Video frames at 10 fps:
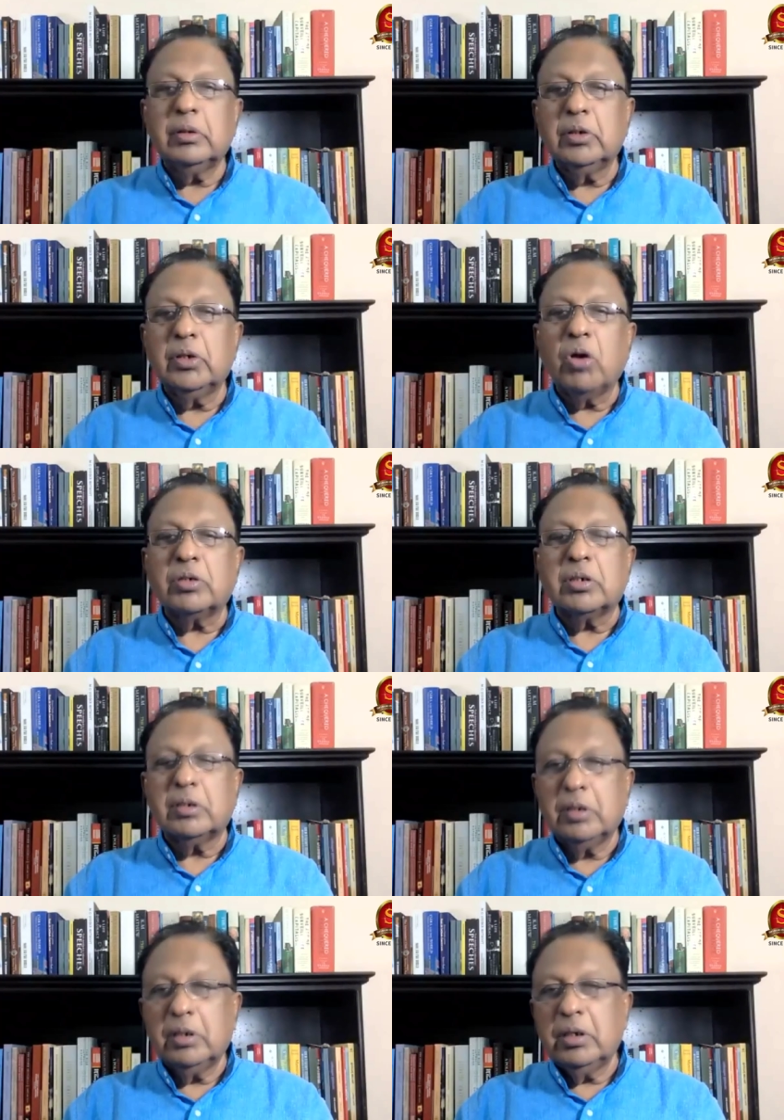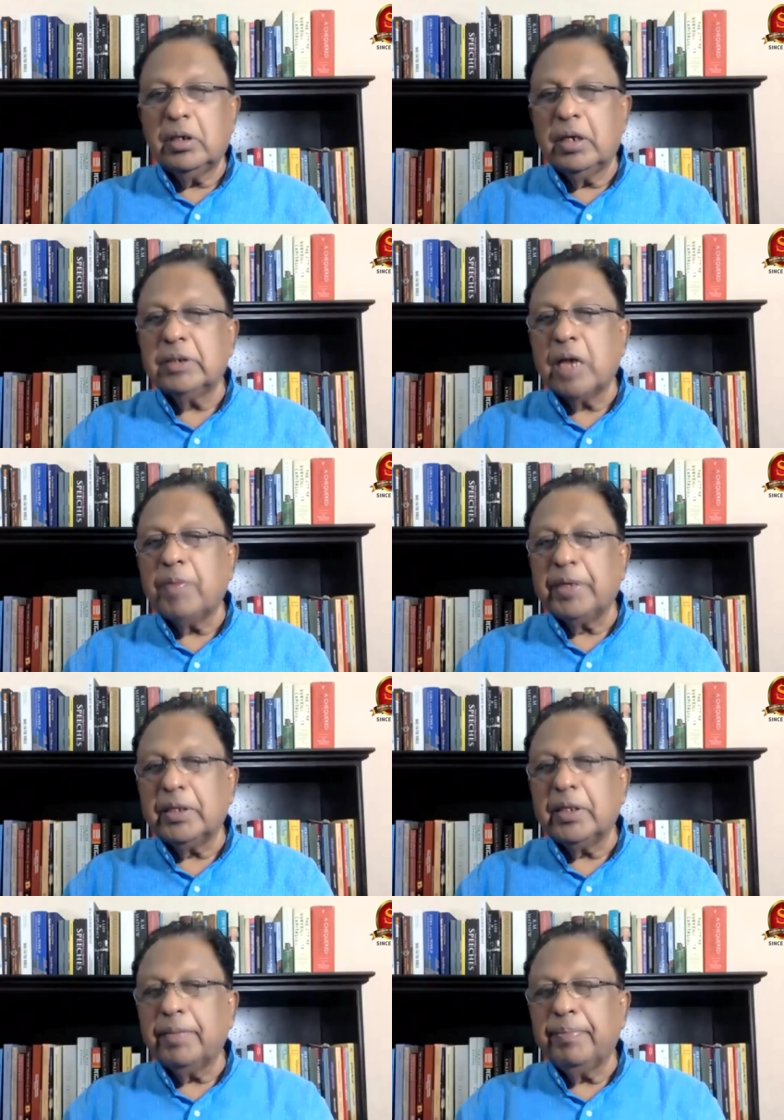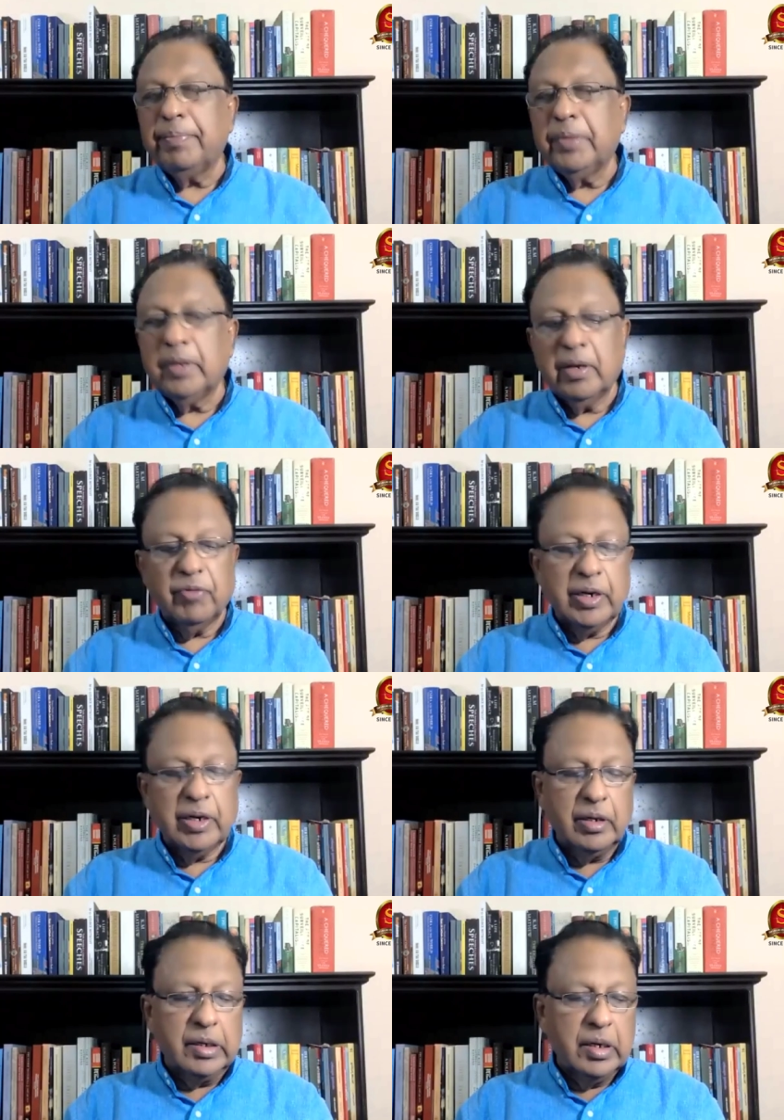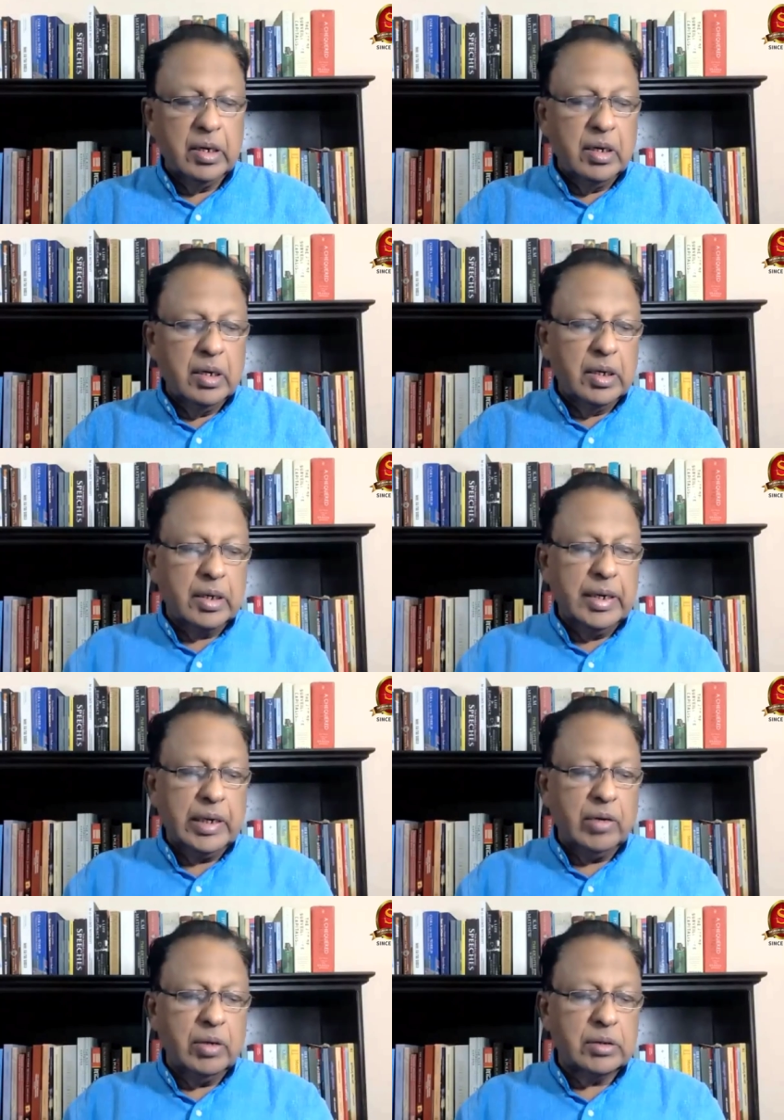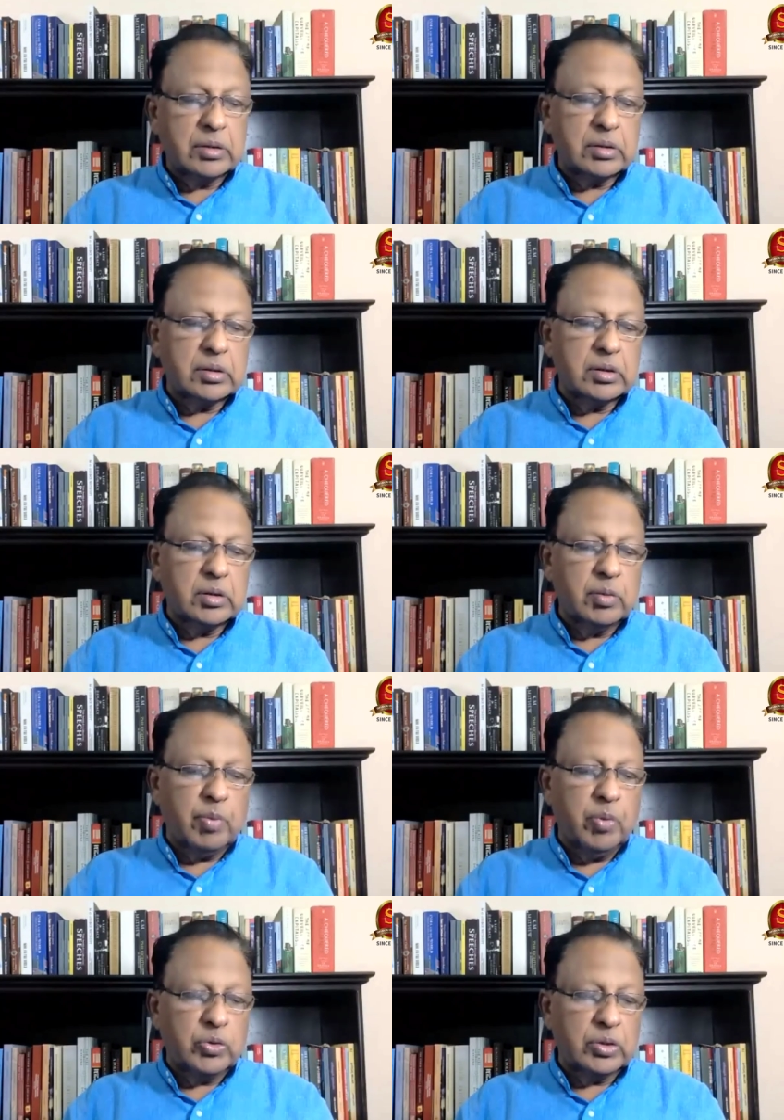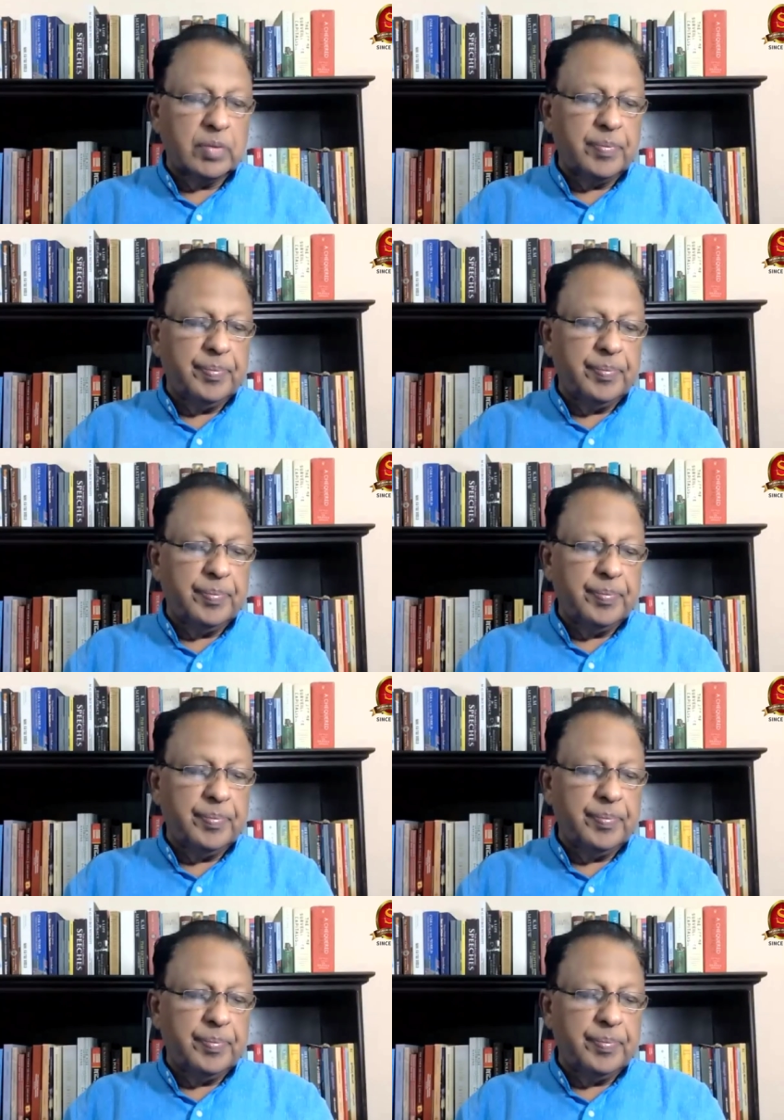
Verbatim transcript: not disarming them a very ridiculous proposal.